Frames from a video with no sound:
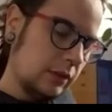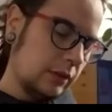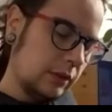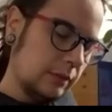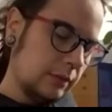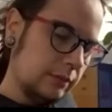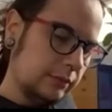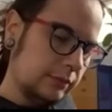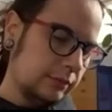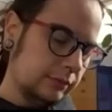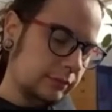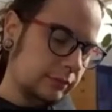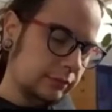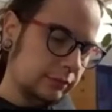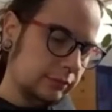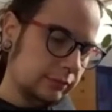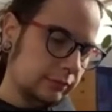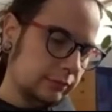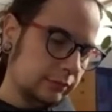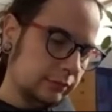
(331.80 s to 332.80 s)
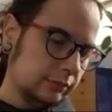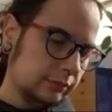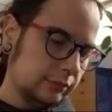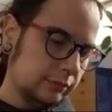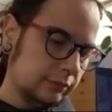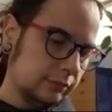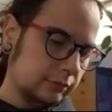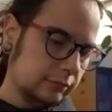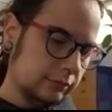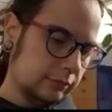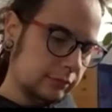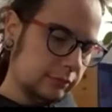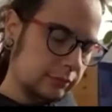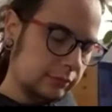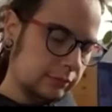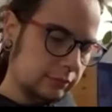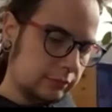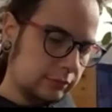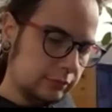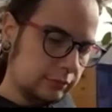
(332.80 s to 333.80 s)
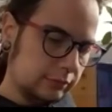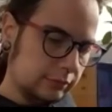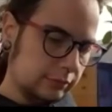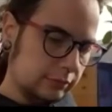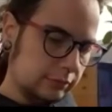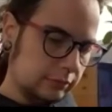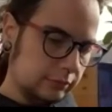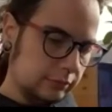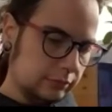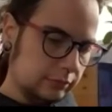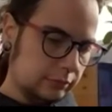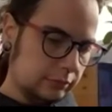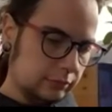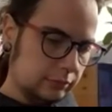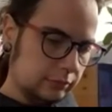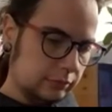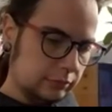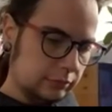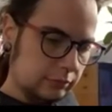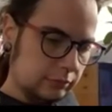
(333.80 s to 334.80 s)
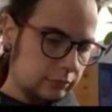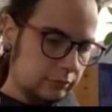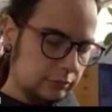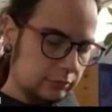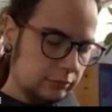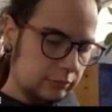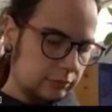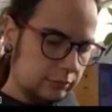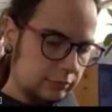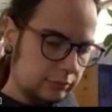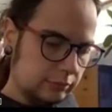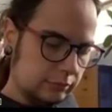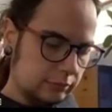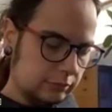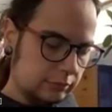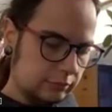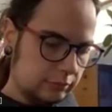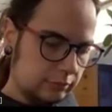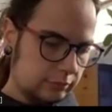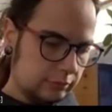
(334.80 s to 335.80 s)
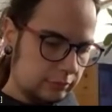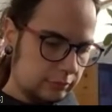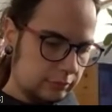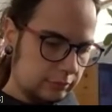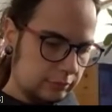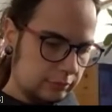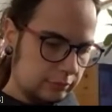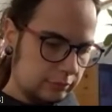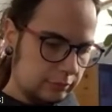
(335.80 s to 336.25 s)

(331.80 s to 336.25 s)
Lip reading: The person shown says nothing.